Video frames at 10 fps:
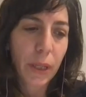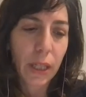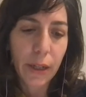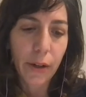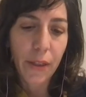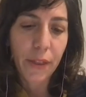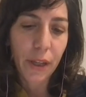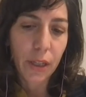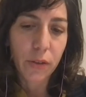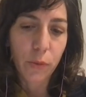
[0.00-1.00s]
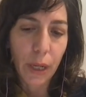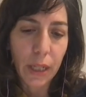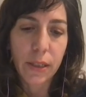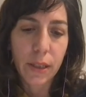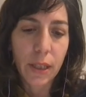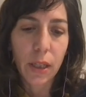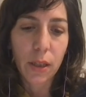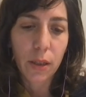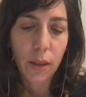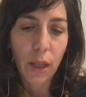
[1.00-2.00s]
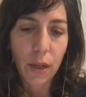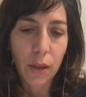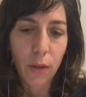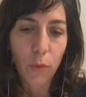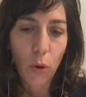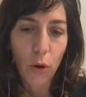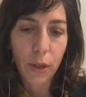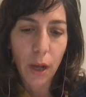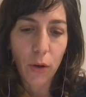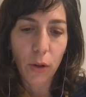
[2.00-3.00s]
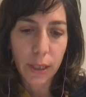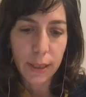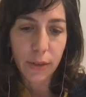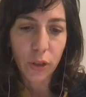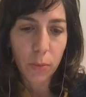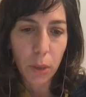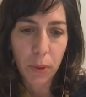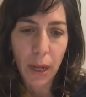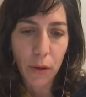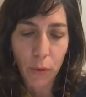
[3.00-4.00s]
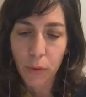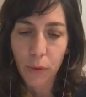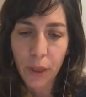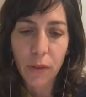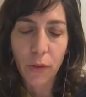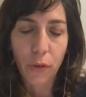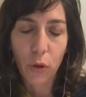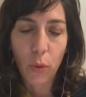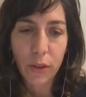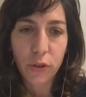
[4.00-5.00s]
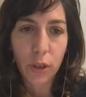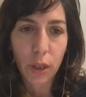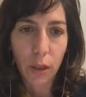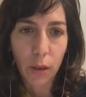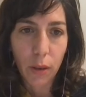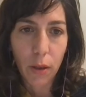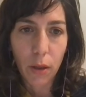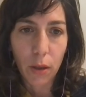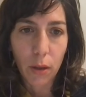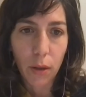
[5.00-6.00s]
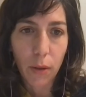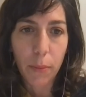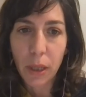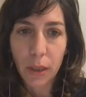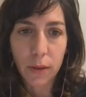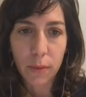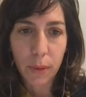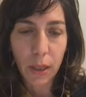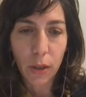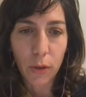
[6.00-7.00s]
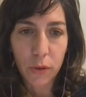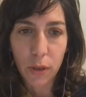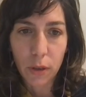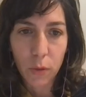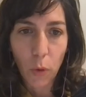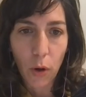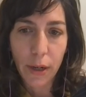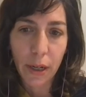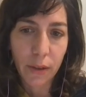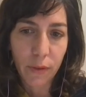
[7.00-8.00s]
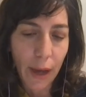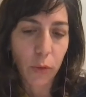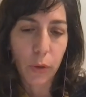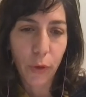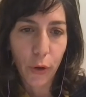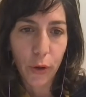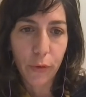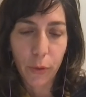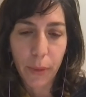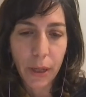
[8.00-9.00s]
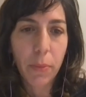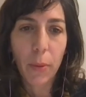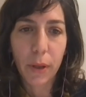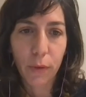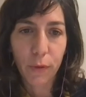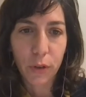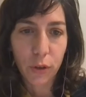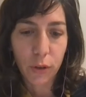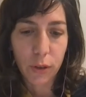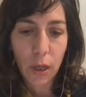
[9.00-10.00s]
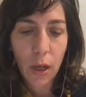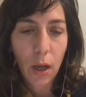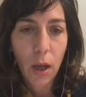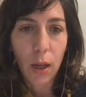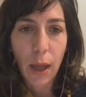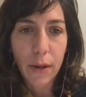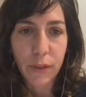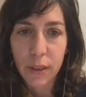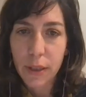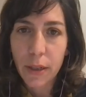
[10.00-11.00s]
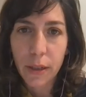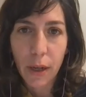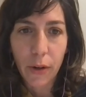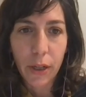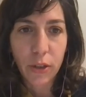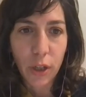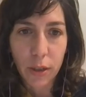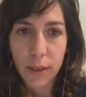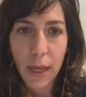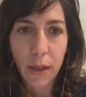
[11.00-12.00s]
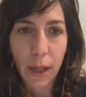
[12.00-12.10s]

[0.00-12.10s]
clear. I think Israelis think that the war not only is legitimate, but I don't think that they're questioning the means being used in this war. And in fact, we've heard from many public officials a lot of incendiary and genocidal